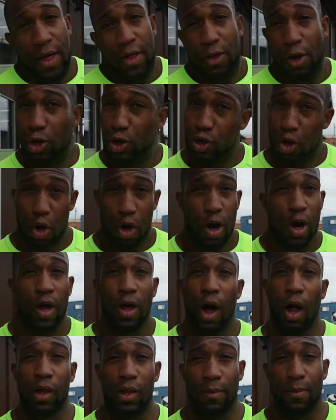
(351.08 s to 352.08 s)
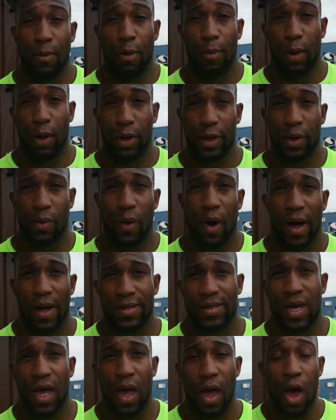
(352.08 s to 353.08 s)
Those are all the mobility
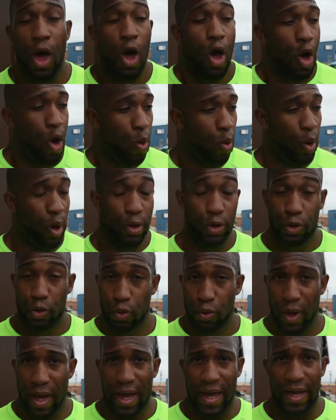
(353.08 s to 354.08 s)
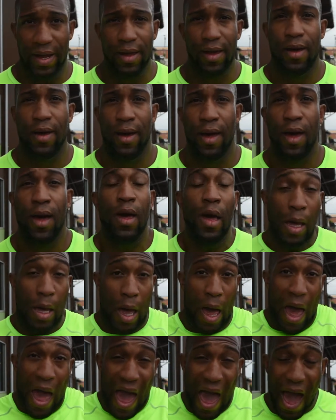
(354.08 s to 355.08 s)
WODs, 1 through 8.
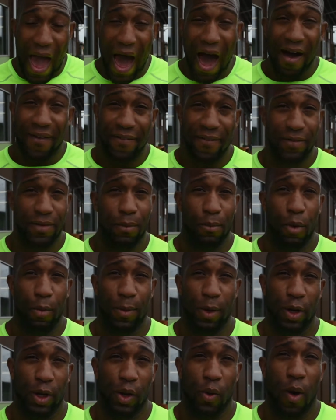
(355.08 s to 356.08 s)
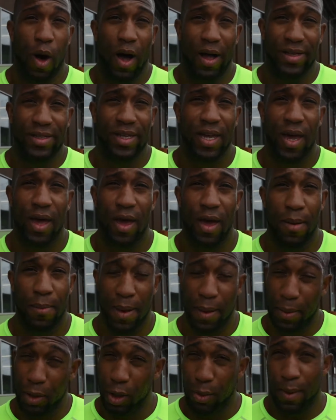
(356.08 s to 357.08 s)
Half of the mobility WODs,
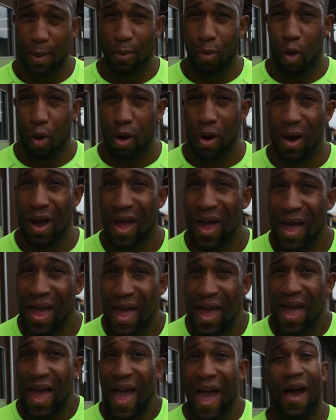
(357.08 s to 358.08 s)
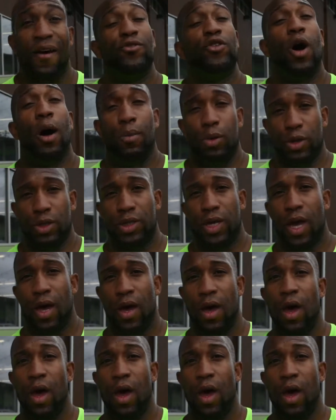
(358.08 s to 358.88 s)
maybe a little bit more, have doubles.